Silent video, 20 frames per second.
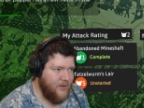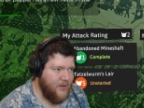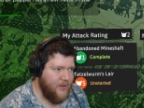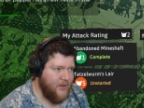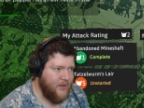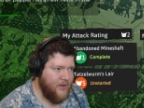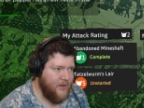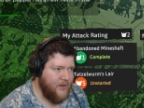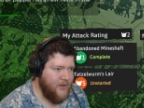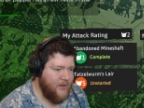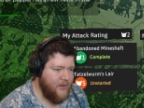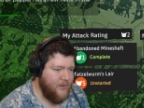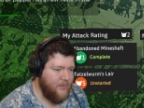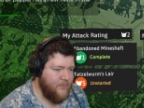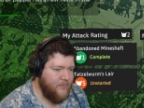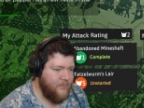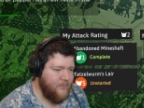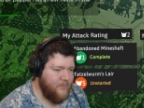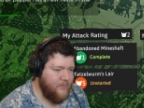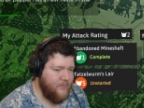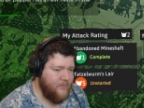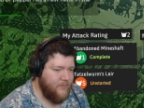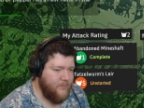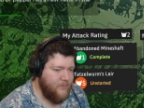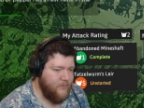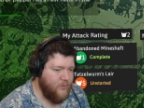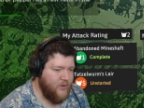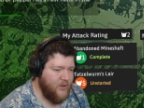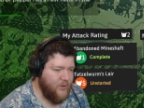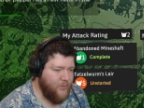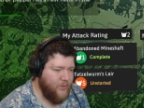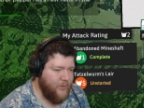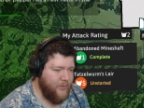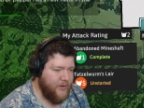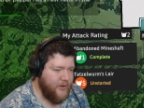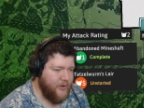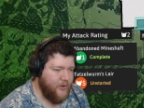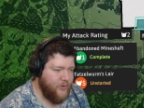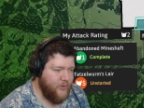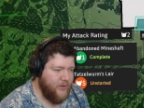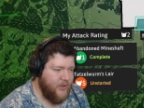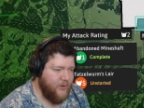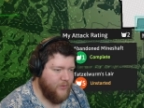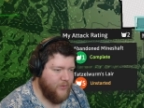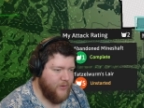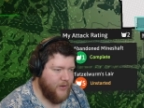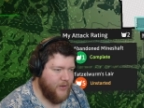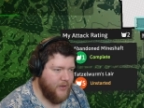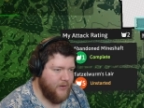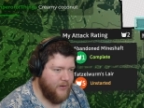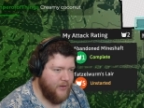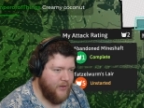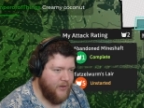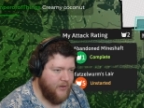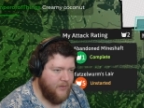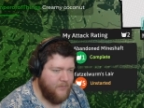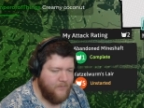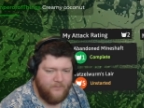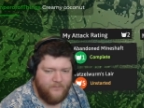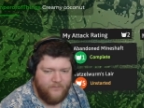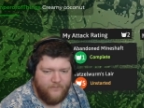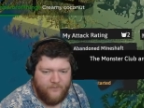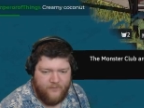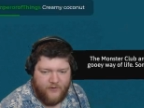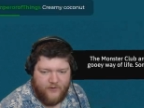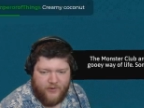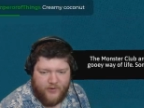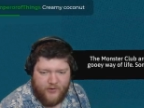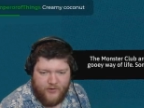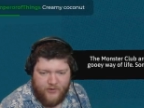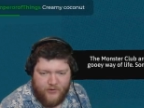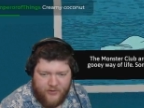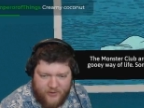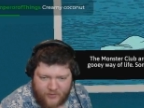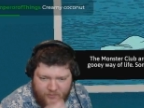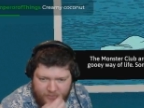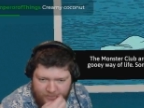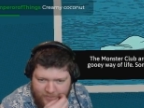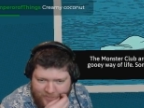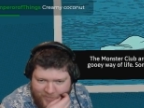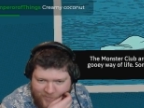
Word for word: Um, well, we want to go here again. Yeah, very good.